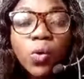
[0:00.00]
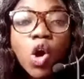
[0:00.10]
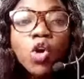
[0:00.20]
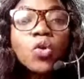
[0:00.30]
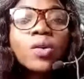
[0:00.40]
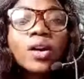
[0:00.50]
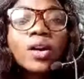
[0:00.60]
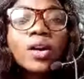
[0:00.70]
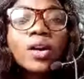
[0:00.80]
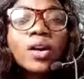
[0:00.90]

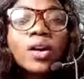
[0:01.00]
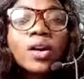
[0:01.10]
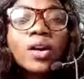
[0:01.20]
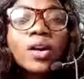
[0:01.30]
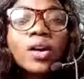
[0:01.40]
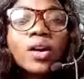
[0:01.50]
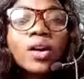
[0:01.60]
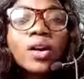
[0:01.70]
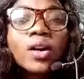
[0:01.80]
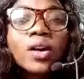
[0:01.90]
people who are quite
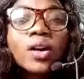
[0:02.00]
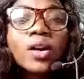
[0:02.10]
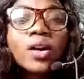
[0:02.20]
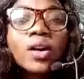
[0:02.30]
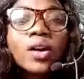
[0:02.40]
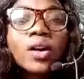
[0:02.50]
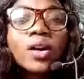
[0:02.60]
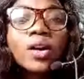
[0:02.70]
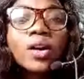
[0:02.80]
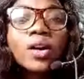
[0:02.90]

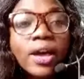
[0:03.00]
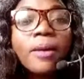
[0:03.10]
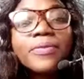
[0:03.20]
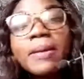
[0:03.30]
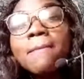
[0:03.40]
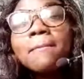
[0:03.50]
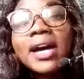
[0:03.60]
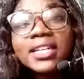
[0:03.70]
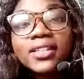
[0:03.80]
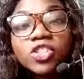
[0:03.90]
savvy with
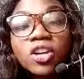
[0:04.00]
social,